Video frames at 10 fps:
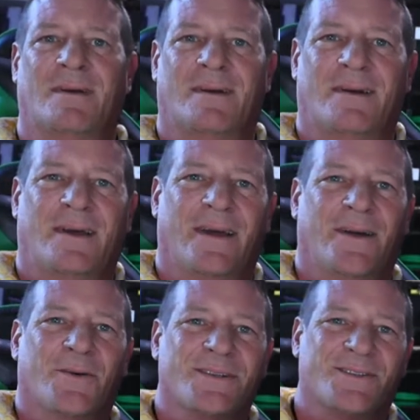
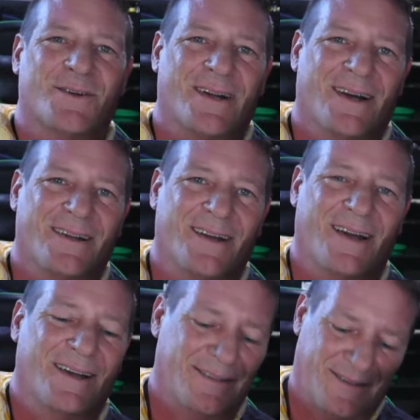Hey, what's going on,
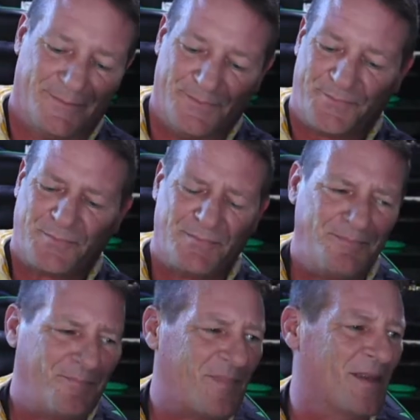guys?
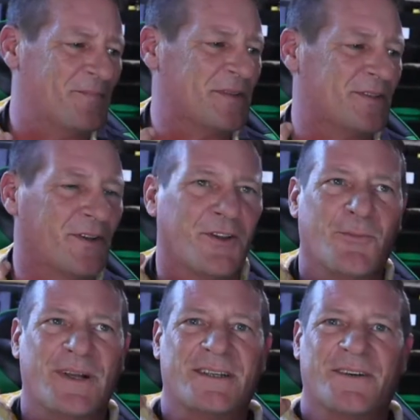It's a little
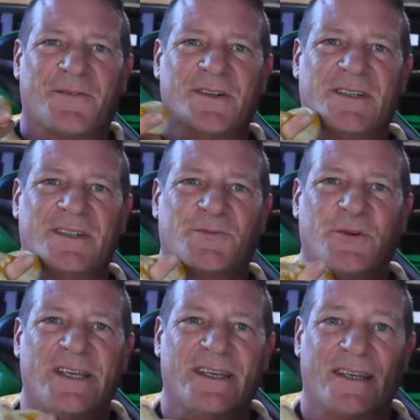bit different this
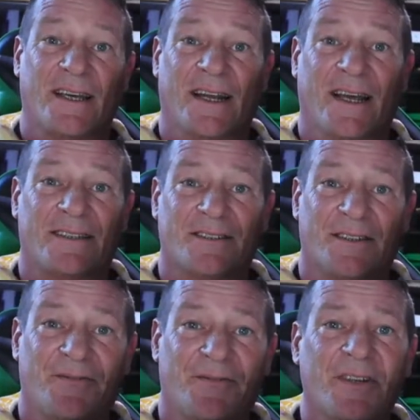week. It
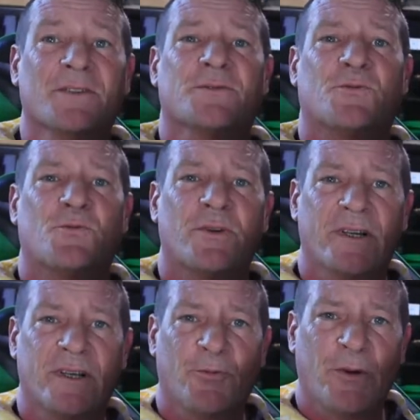actually feels
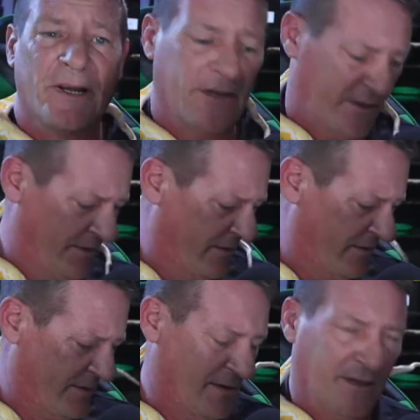really weird
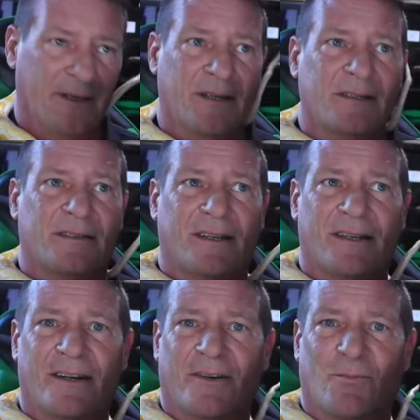sitting
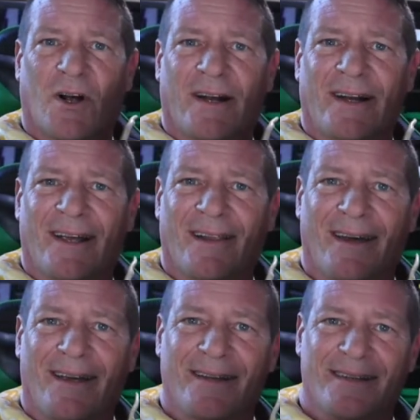here in broad
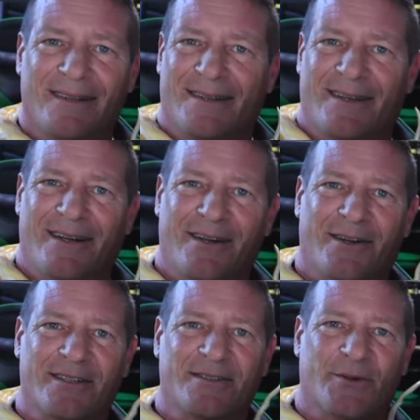daylight here
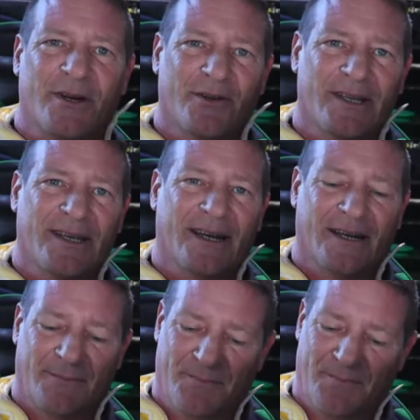because we only uh